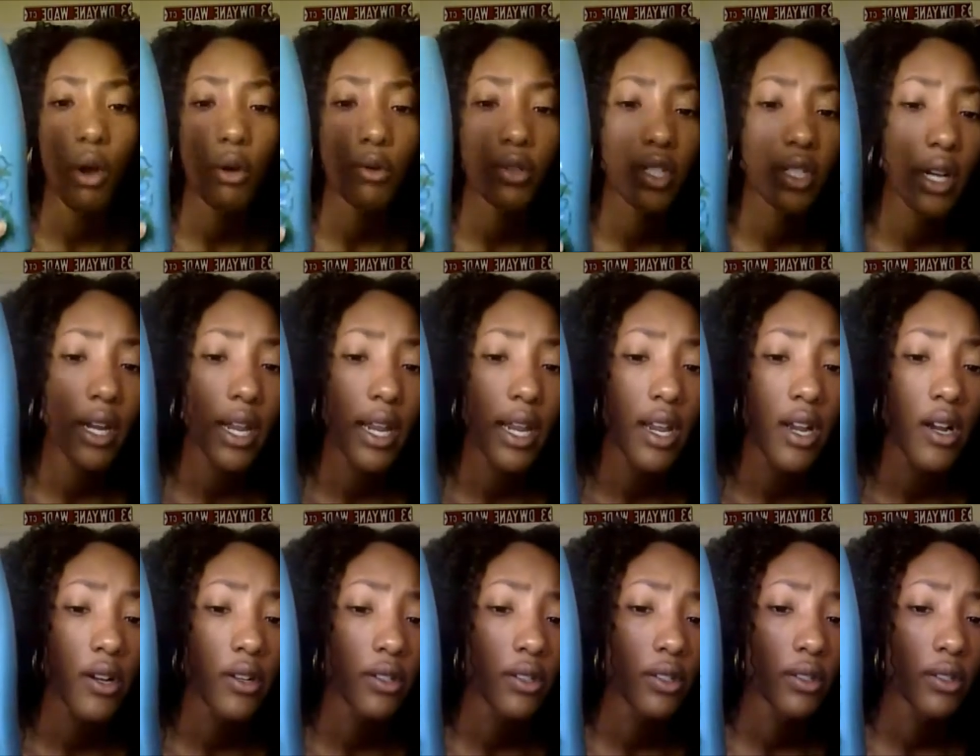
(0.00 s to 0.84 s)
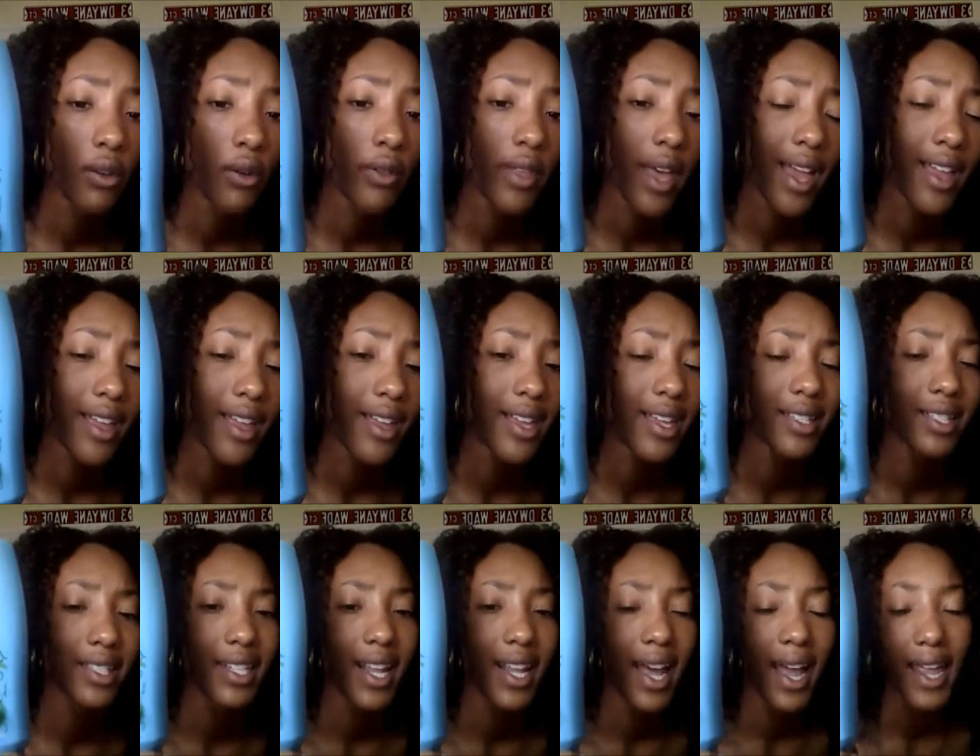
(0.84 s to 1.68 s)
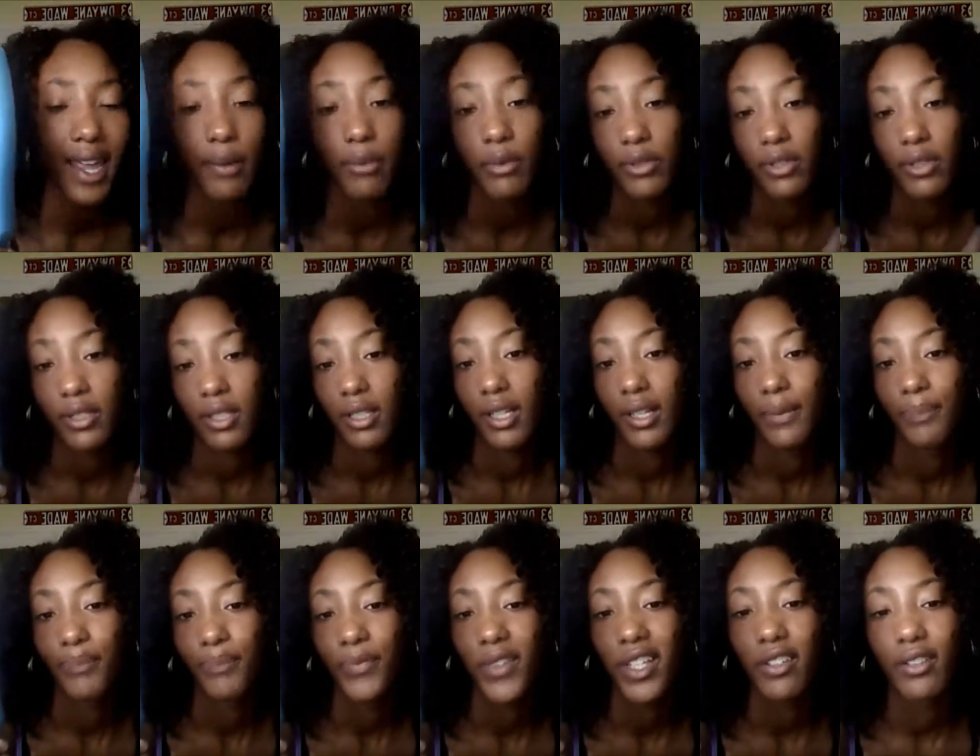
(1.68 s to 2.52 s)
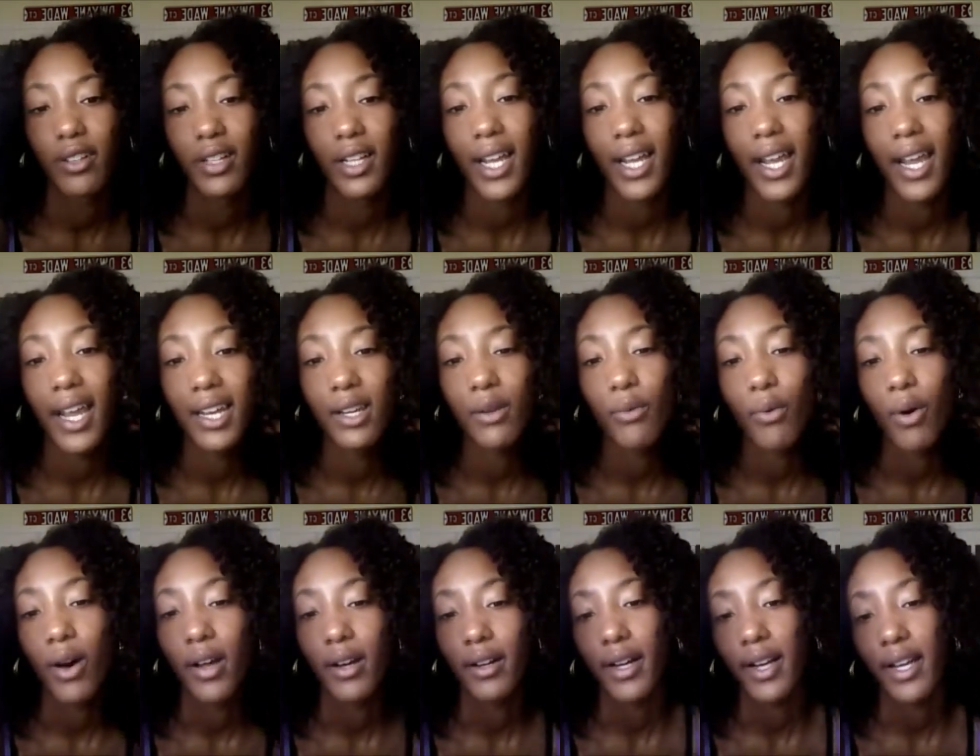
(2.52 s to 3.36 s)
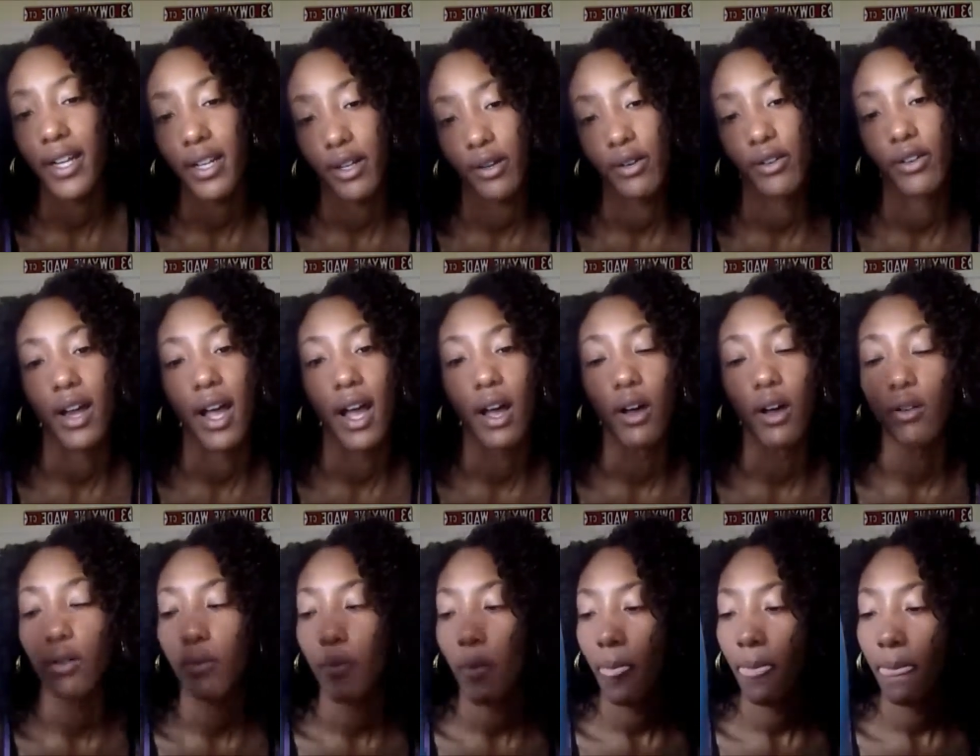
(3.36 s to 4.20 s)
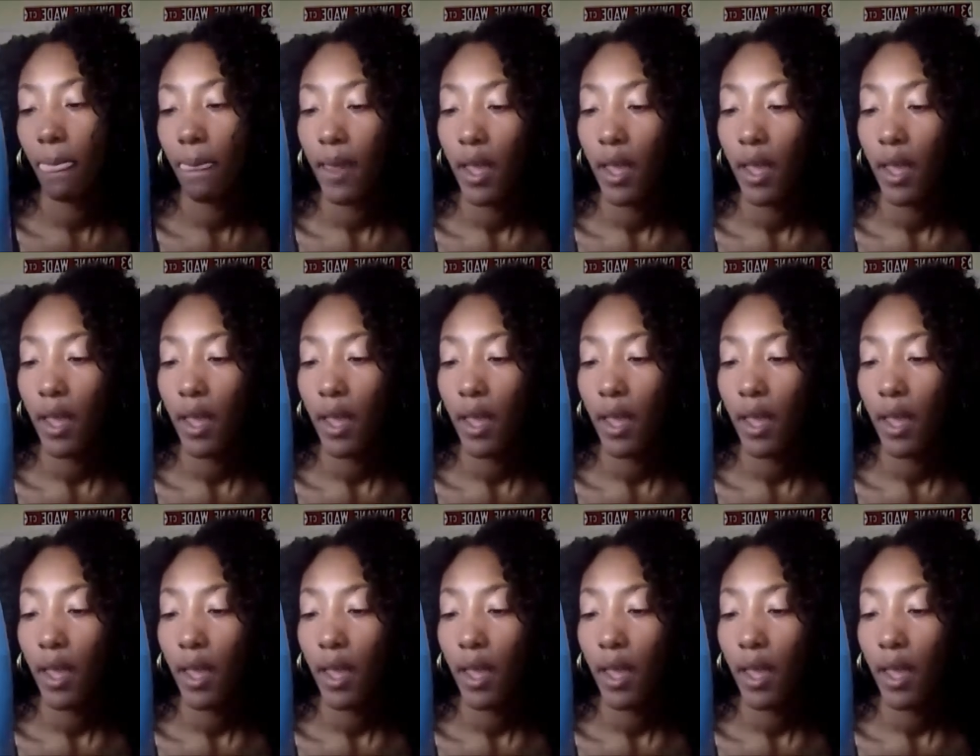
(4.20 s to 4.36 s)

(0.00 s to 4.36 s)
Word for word: coat your hair so that it's not able to either get any water in or out.